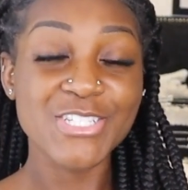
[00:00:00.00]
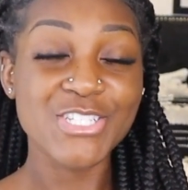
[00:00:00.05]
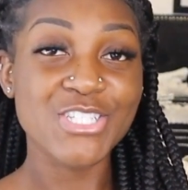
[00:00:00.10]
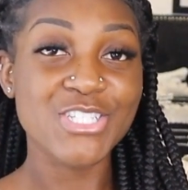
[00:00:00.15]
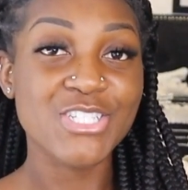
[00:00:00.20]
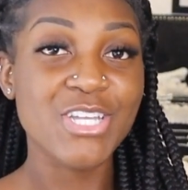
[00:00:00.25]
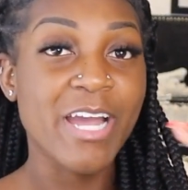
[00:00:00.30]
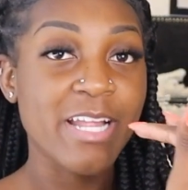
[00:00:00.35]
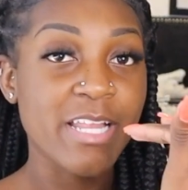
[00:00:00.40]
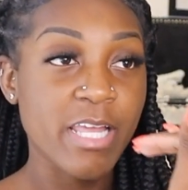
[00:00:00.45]

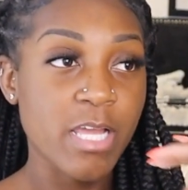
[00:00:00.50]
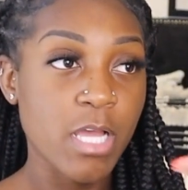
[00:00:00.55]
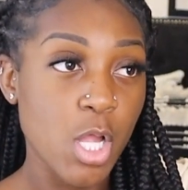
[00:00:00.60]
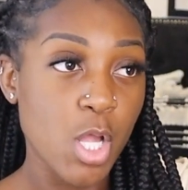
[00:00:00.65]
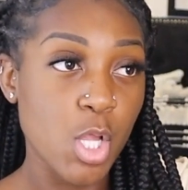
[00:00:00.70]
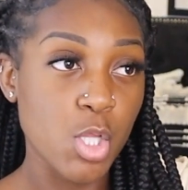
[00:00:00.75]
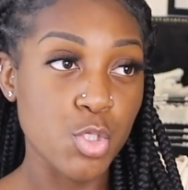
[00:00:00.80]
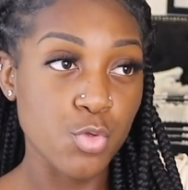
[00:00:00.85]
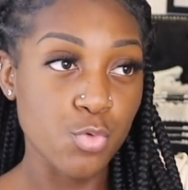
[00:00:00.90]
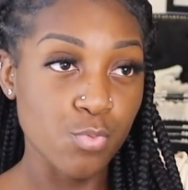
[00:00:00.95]
shining
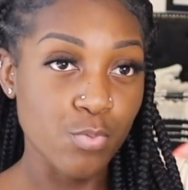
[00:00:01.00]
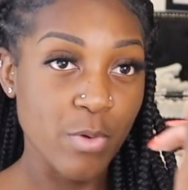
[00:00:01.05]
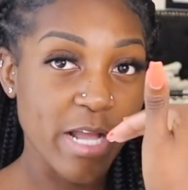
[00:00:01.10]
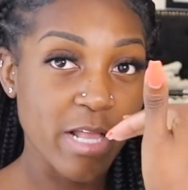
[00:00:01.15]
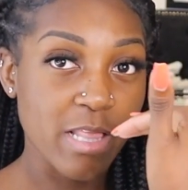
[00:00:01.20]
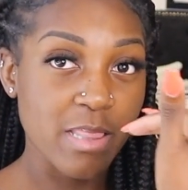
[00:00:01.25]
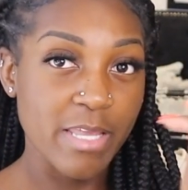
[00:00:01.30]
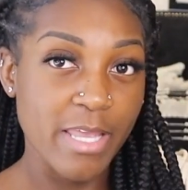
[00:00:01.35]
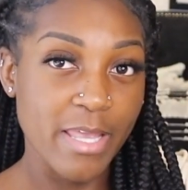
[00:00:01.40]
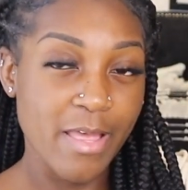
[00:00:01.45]

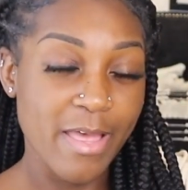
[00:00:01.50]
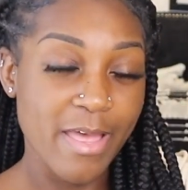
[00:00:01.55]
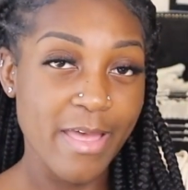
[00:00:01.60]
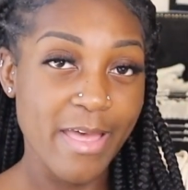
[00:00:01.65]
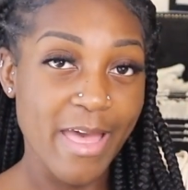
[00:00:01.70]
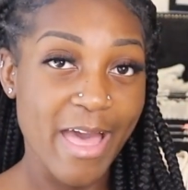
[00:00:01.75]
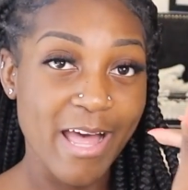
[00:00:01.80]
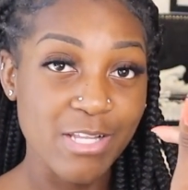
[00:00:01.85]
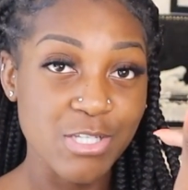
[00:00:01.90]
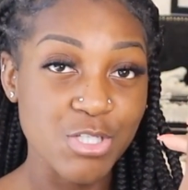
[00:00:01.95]
directly
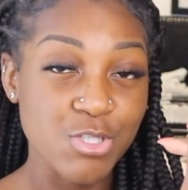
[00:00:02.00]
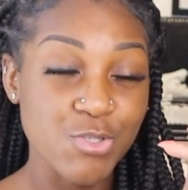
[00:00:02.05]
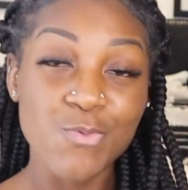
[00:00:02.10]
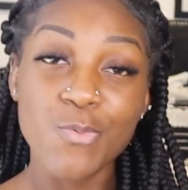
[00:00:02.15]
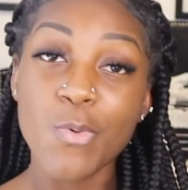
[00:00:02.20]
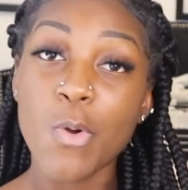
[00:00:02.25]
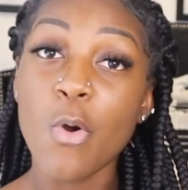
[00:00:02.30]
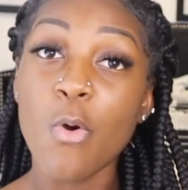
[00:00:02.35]
at you